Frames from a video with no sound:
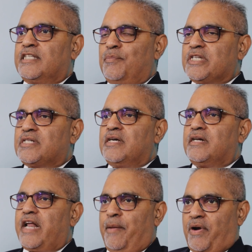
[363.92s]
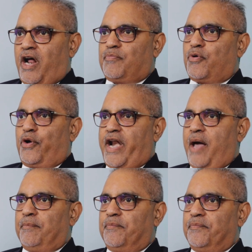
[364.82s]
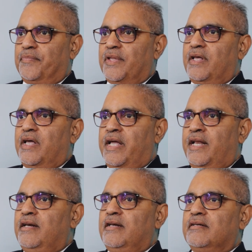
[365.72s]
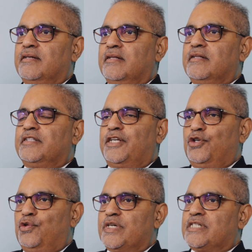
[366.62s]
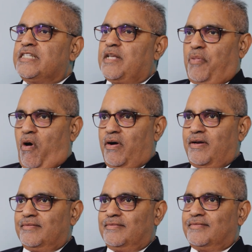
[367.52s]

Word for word: semester abroad program in the universities abroad.